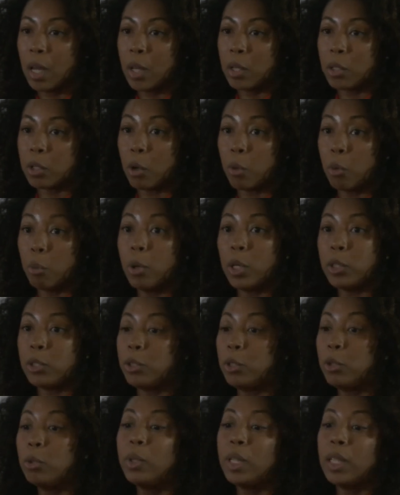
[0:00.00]
So what
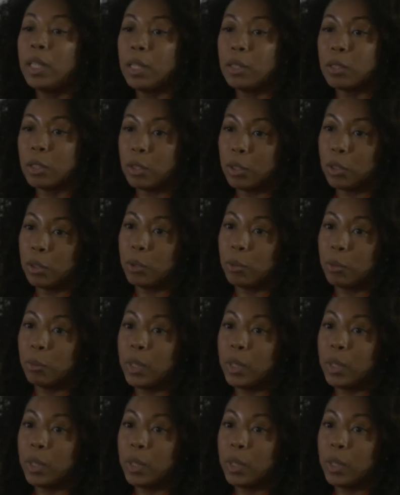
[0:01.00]
do we need to do?